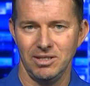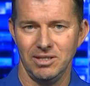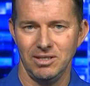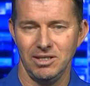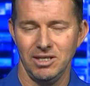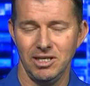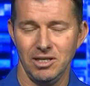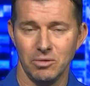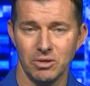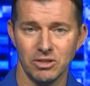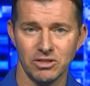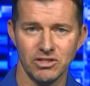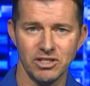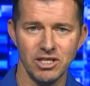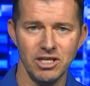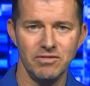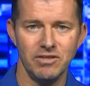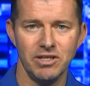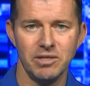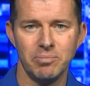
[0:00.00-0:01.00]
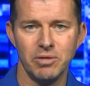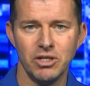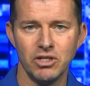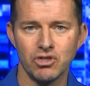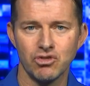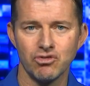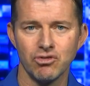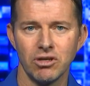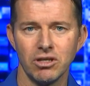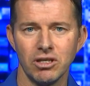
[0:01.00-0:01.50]
Yeah, well, Stevie had been
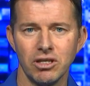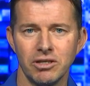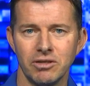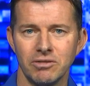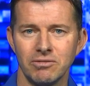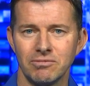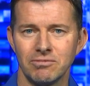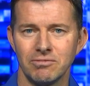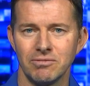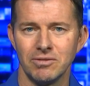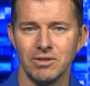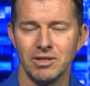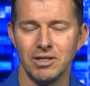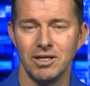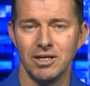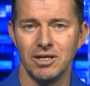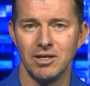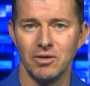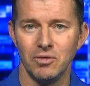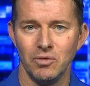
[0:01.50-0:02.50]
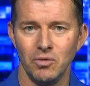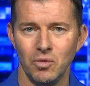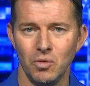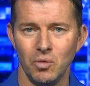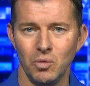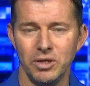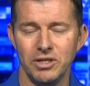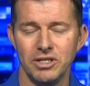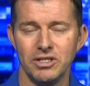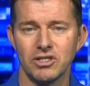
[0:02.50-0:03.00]
struggling
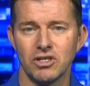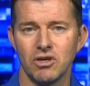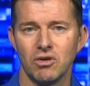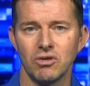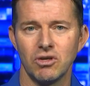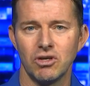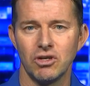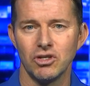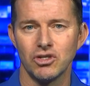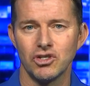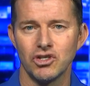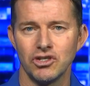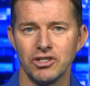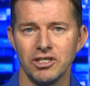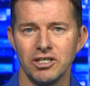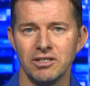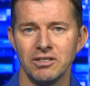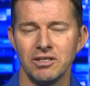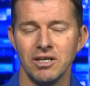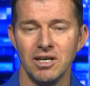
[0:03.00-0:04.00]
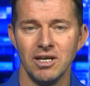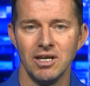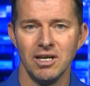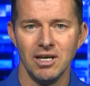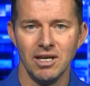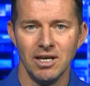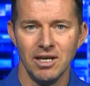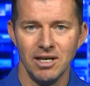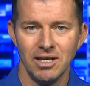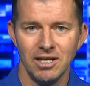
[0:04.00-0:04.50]
with his concussion, and
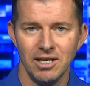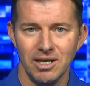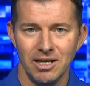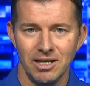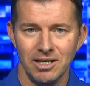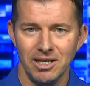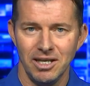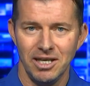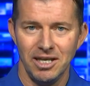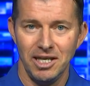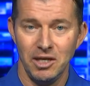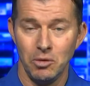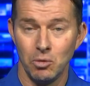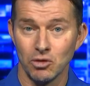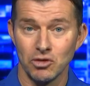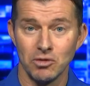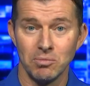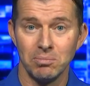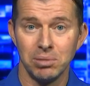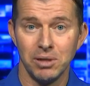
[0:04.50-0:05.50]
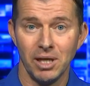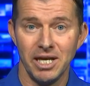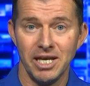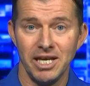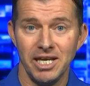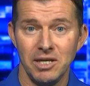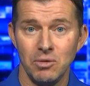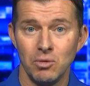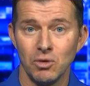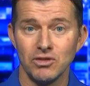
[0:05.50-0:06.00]
he wasn't
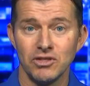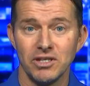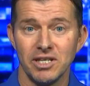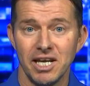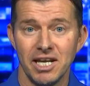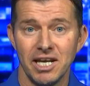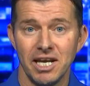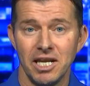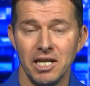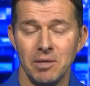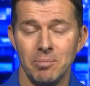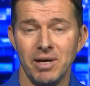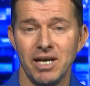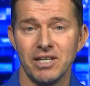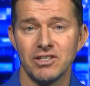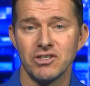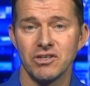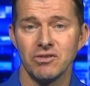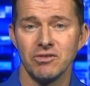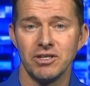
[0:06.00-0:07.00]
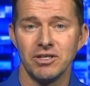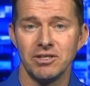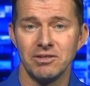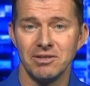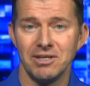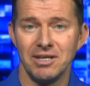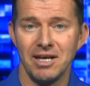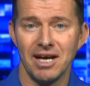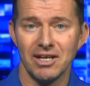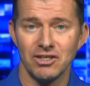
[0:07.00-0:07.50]
playing, he wasn't getting any better. And
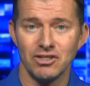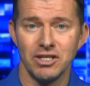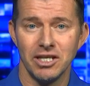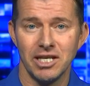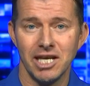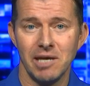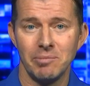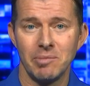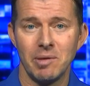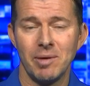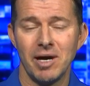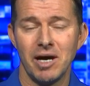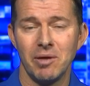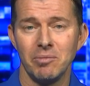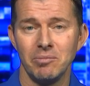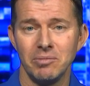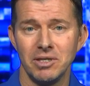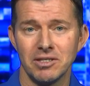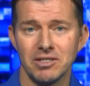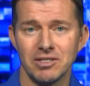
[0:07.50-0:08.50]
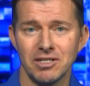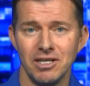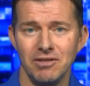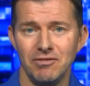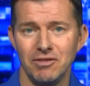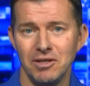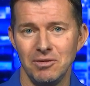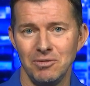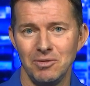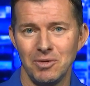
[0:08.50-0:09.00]
it actually came about, me and
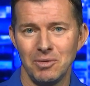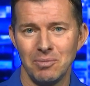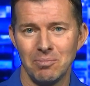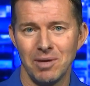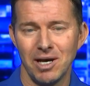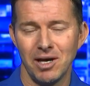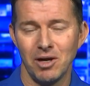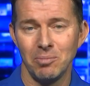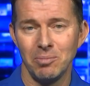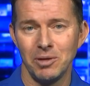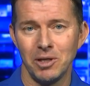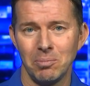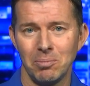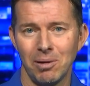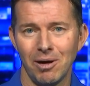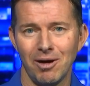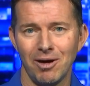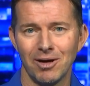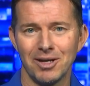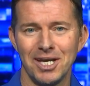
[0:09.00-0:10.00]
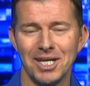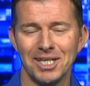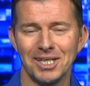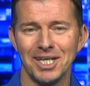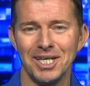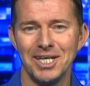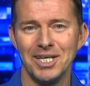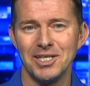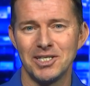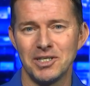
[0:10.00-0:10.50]
Stevie met up in a park in
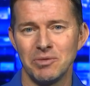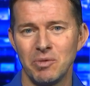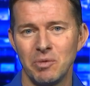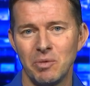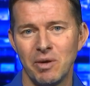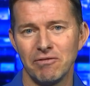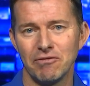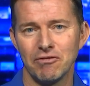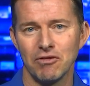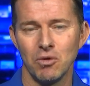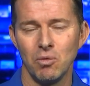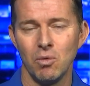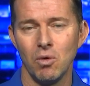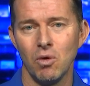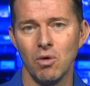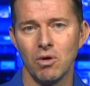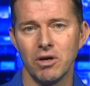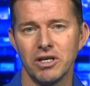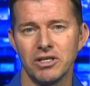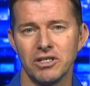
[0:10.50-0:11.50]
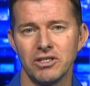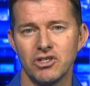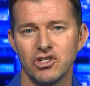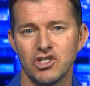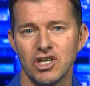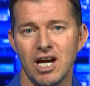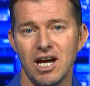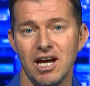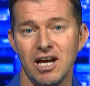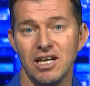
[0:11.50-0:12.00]
Leeds, and we went for a walk and a
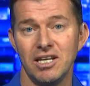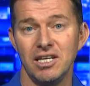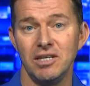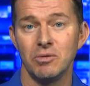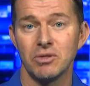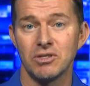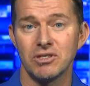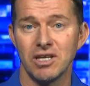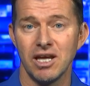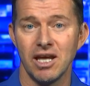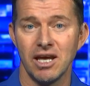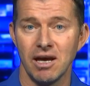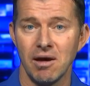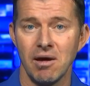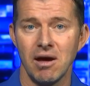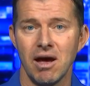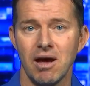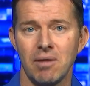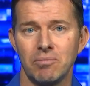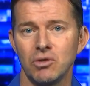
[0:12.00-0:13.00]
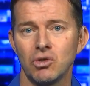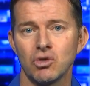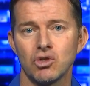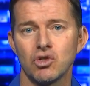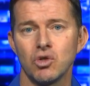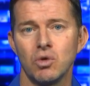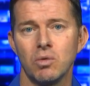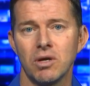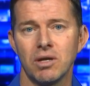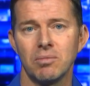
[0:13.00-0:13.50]
chat, and he was saying, I'm not
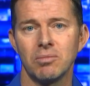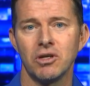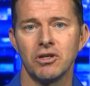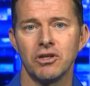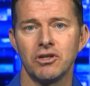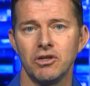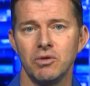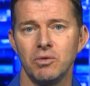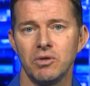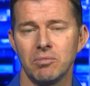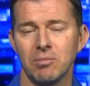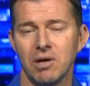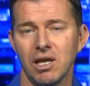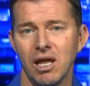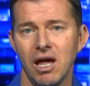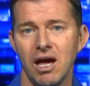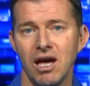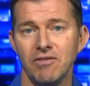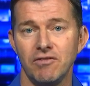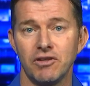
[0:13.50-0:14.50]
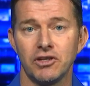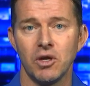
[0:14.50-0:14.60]
sure what I'm going to do with my life.